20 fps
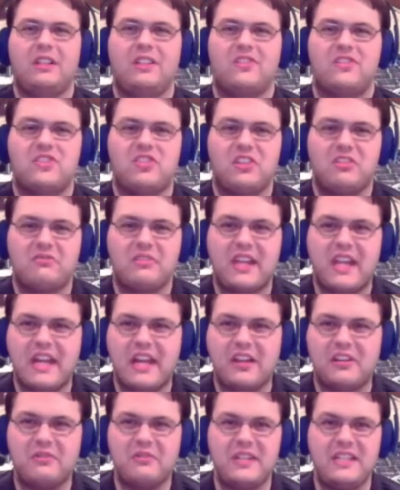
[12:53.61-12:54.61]
So
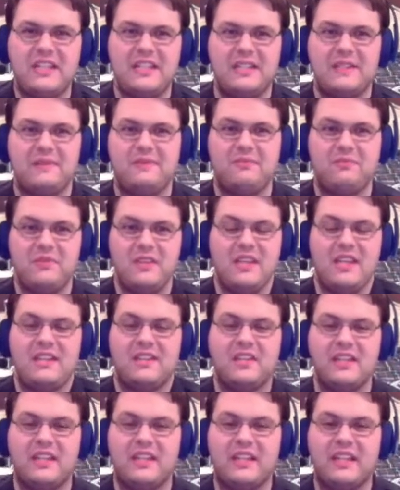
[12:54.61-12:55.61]
now he's
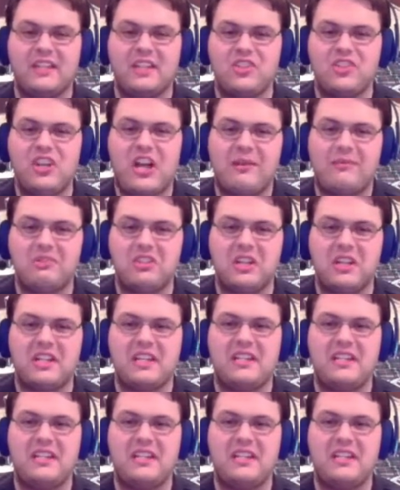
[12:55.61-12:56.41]
gonna get the job done.